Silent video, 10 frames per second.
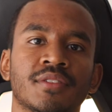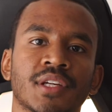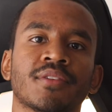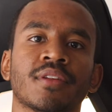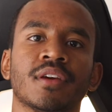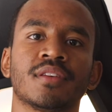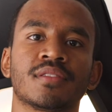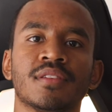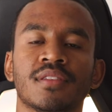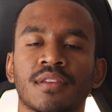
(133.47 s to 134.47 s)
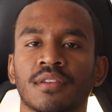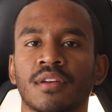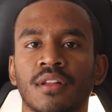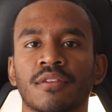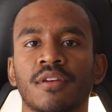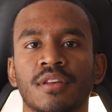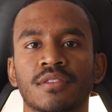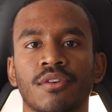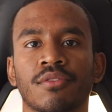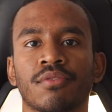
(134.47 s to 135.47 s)
generally it's easier to color grade
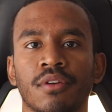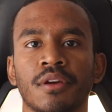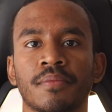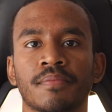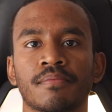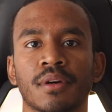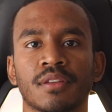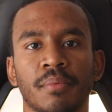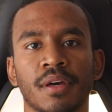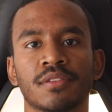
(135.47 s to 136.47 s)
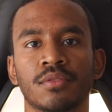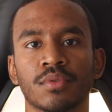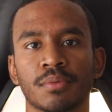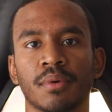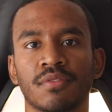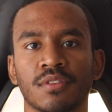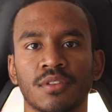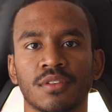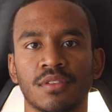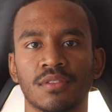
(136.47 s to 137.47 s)
S log three, but it depends on which method
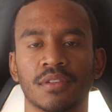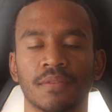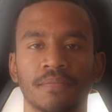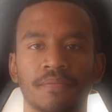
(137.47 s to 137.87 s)
you're using.